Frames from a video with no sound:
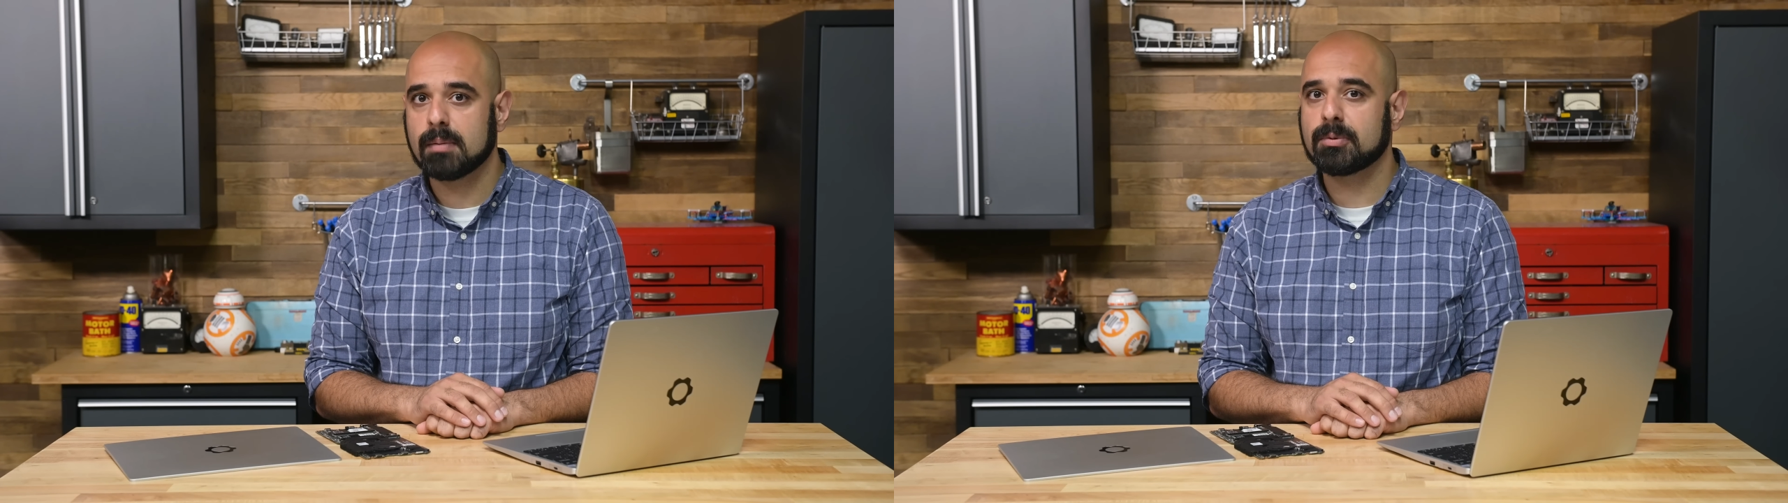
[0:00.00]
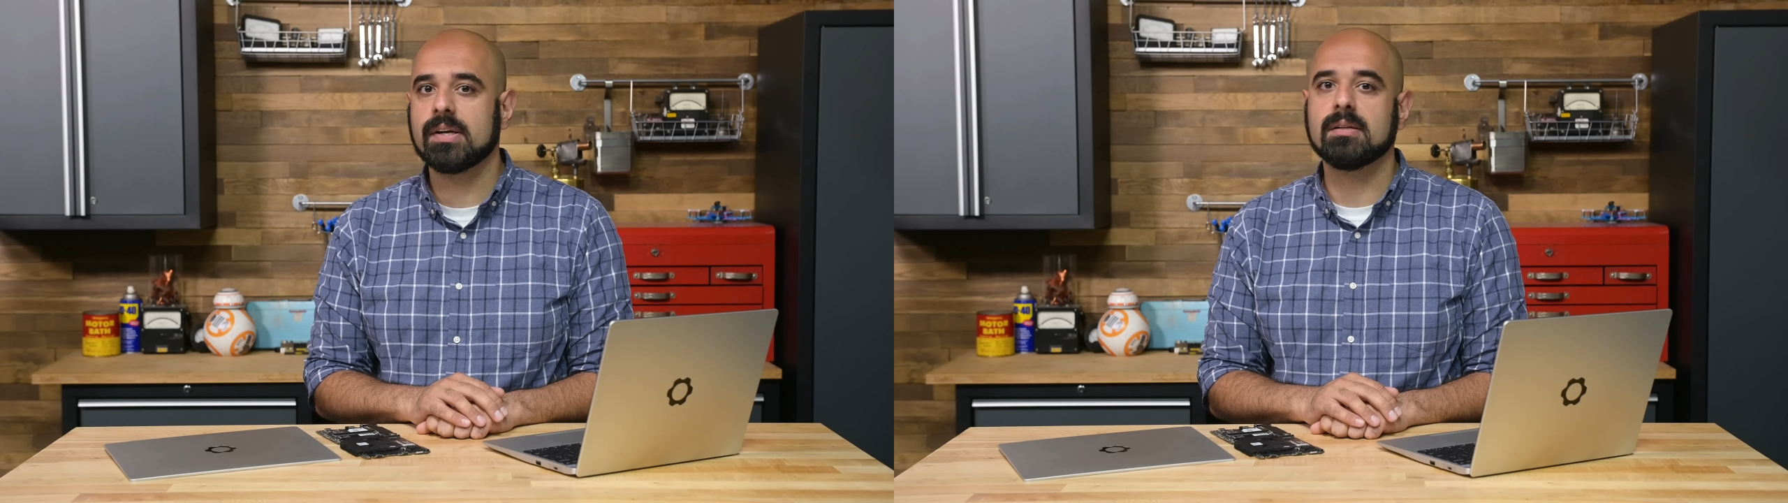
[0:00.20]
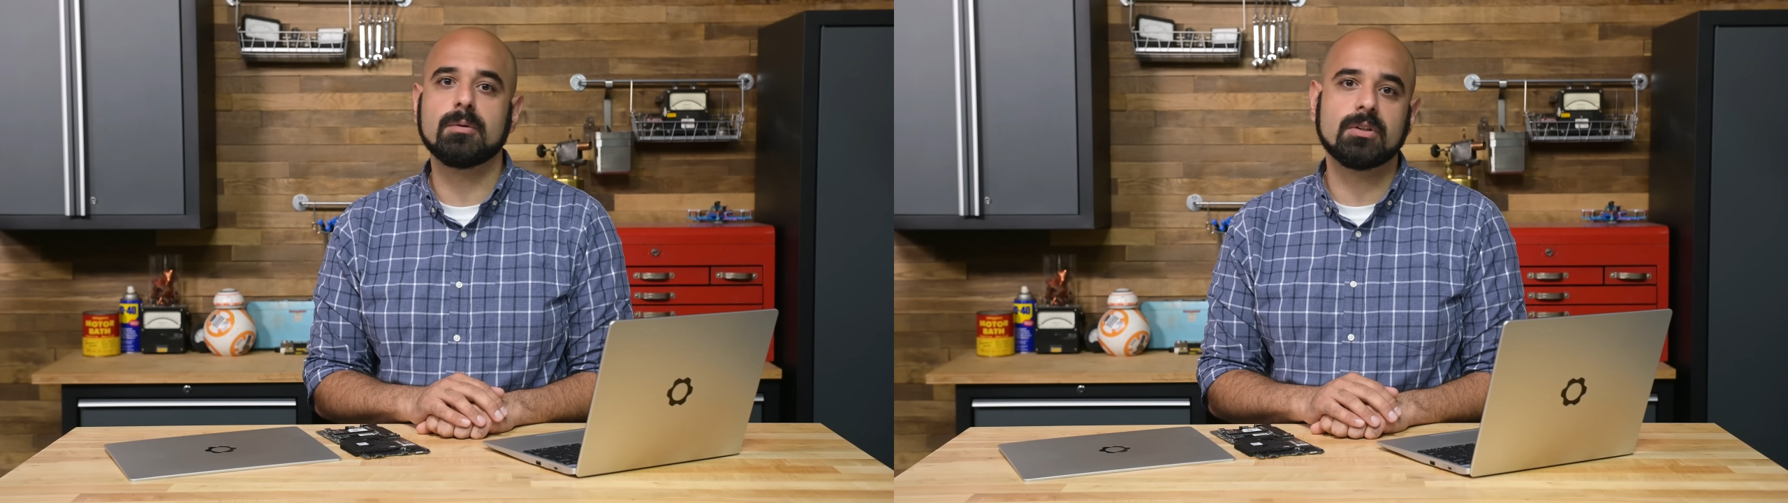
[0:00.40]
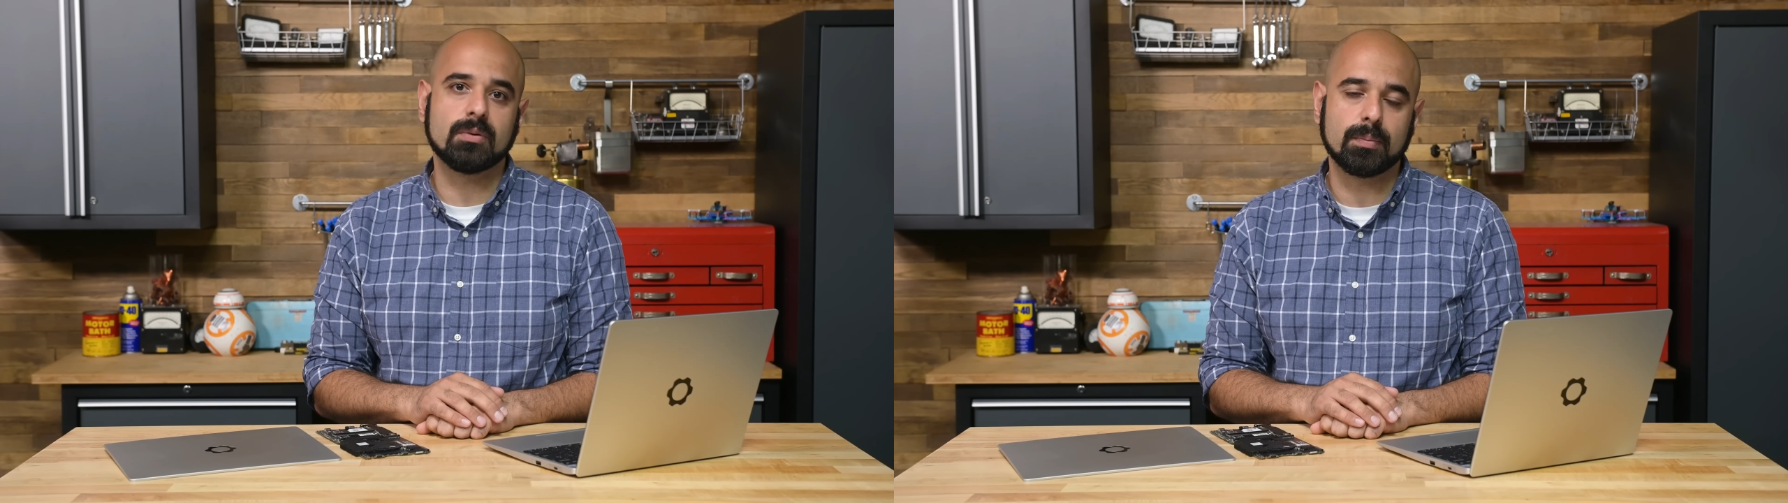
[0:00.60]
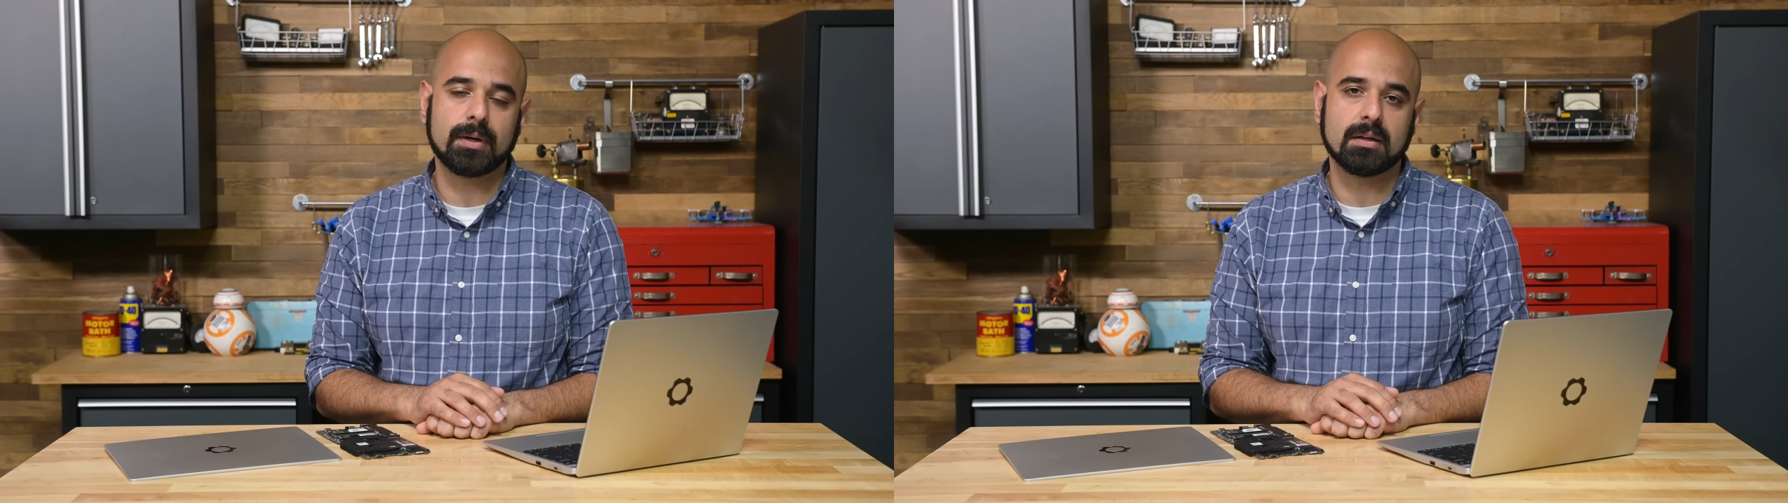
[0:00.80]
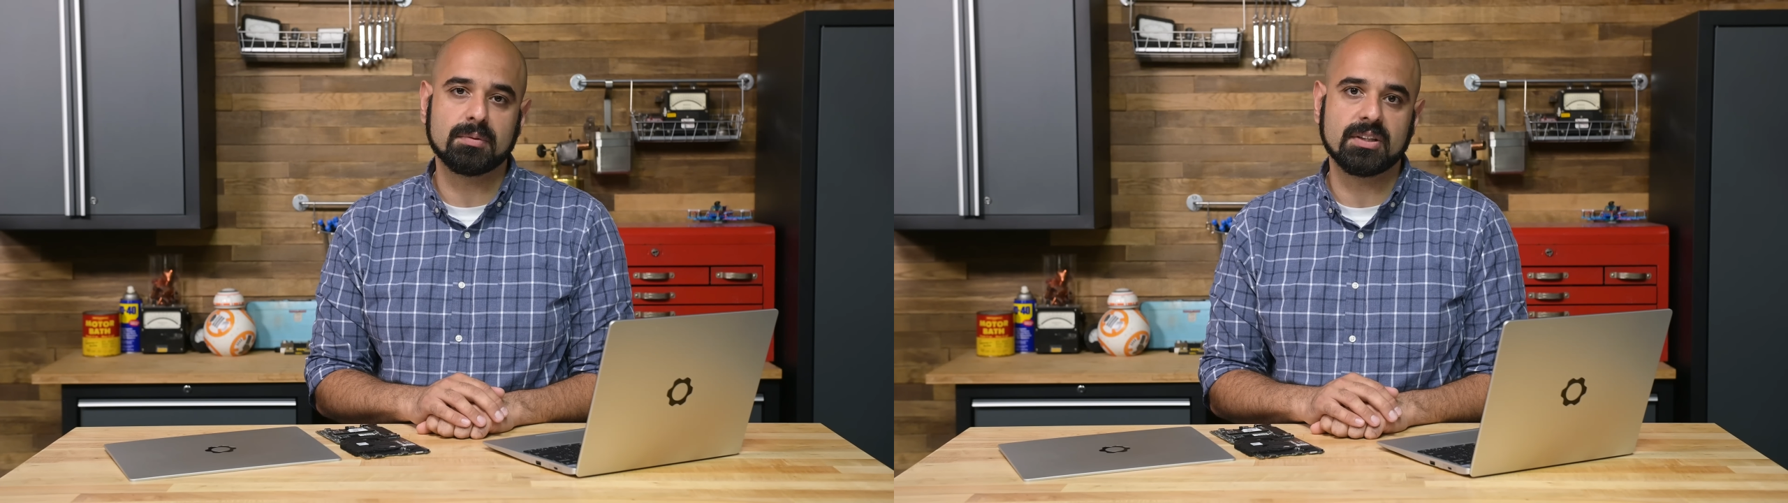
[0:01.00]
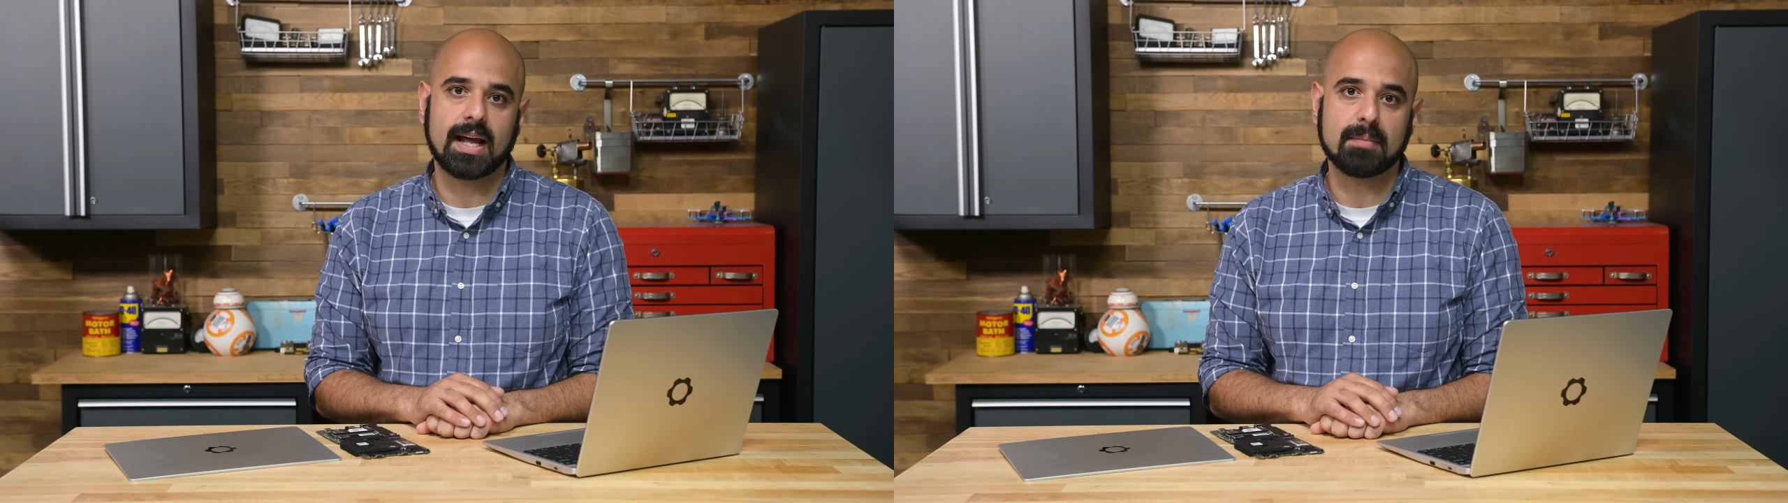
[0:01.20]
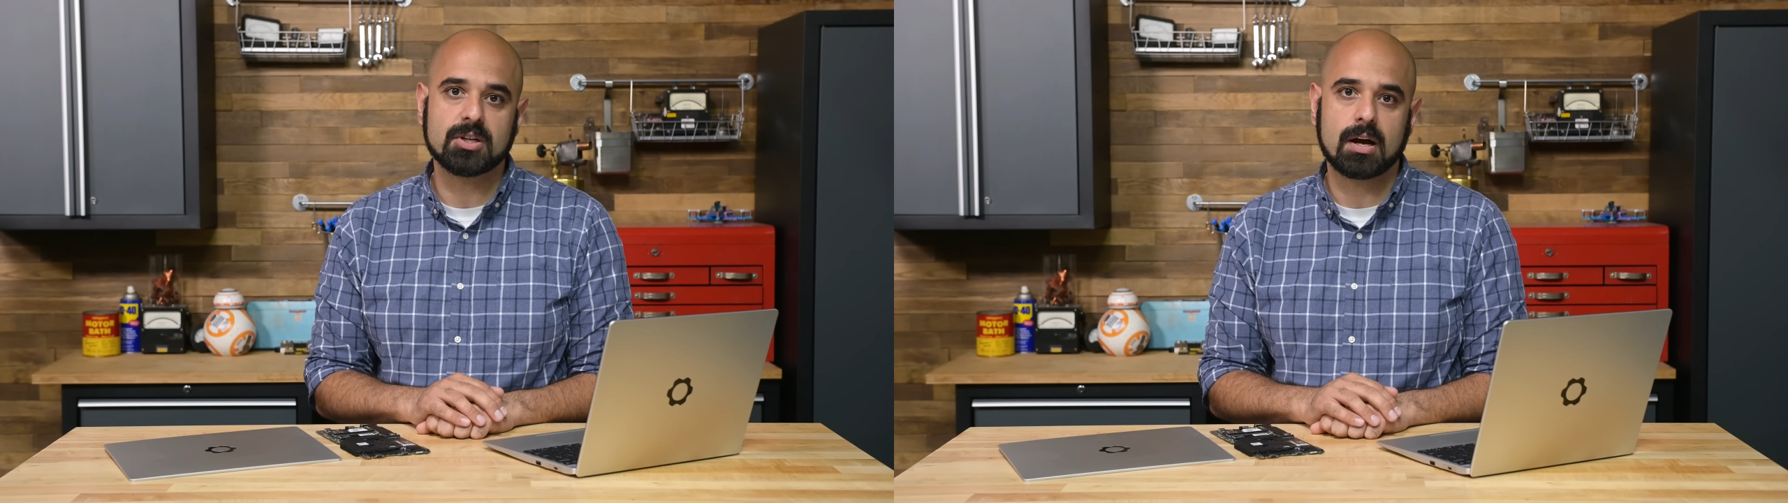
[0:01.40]
upgradable and repairable
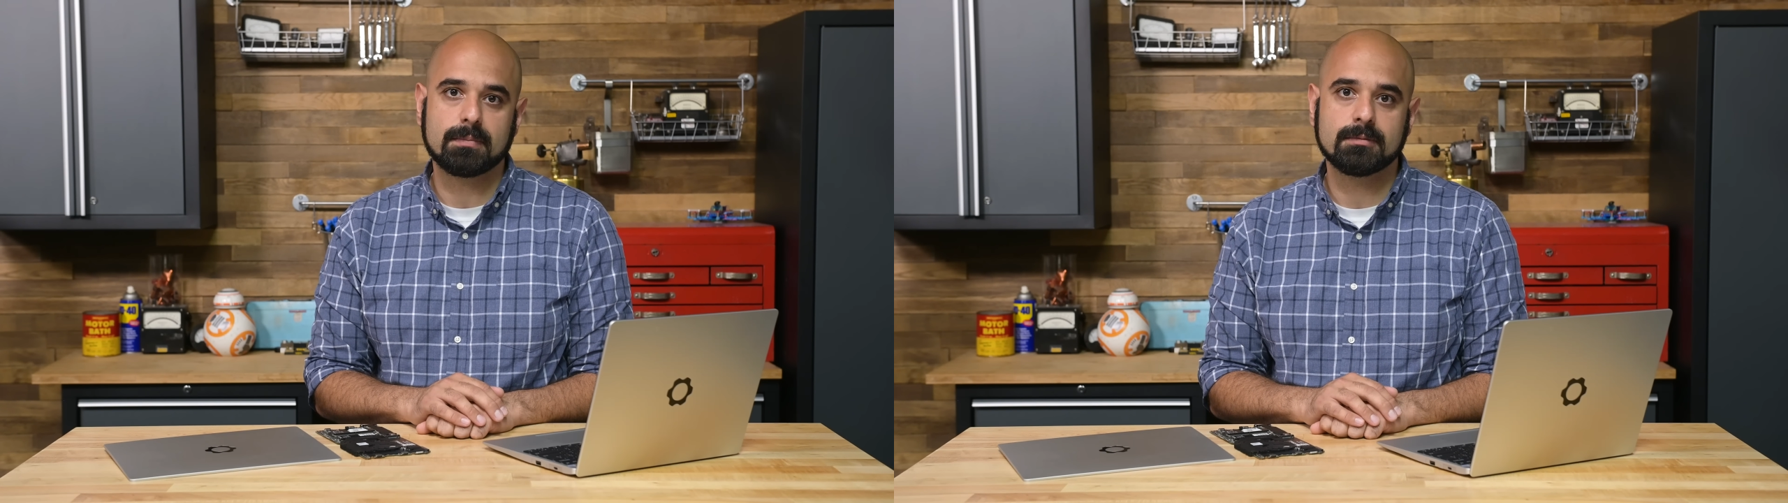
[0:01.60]
laptop.